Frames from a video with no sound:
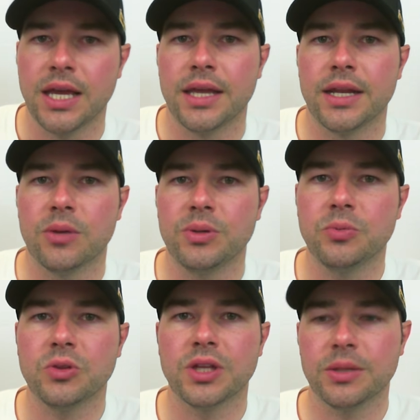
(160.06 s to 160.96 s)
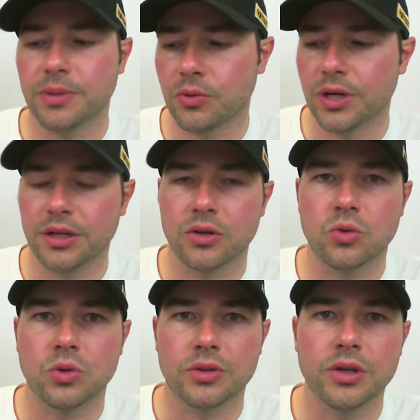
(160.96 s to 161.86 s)
Now, people think by running a
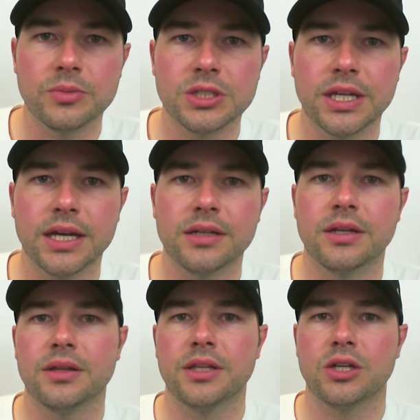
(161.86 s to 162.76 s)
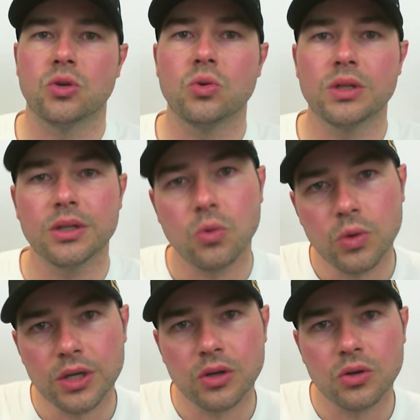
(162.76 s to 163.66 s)
cooler thermostat, the coolant
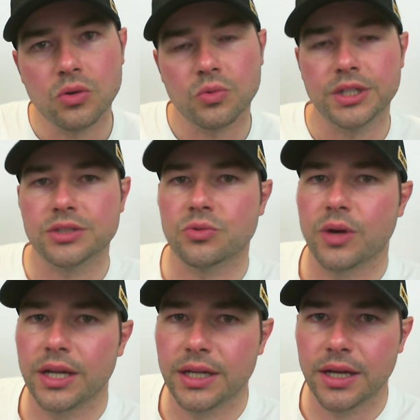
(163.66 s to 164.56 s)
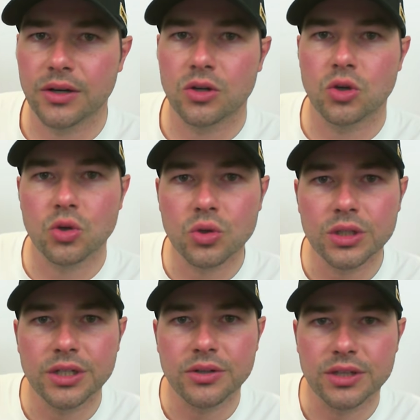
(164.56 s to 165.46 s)
will reach the radiator
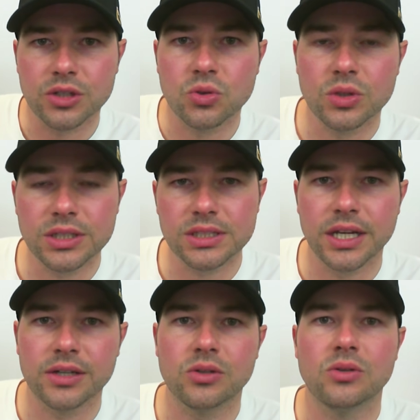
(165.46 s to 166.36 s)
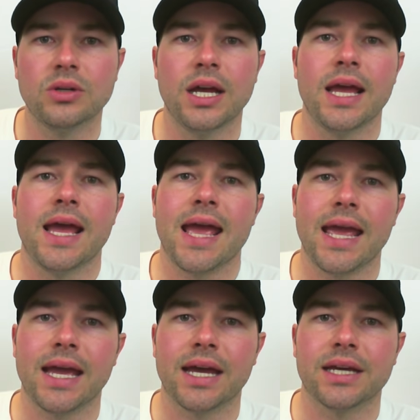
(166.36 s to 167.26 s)
earlier in the cooling cycle
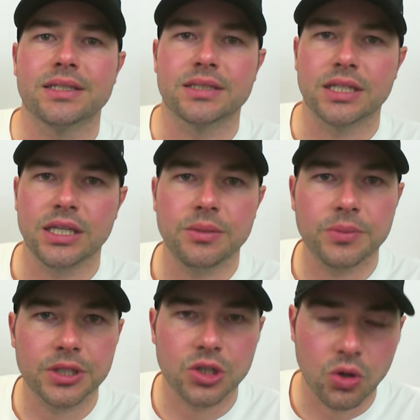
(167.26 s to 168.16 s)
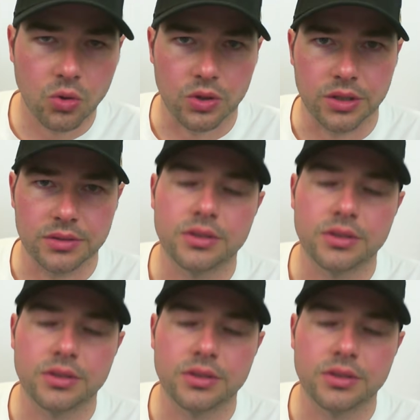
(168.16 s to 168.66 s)
and keep it colder.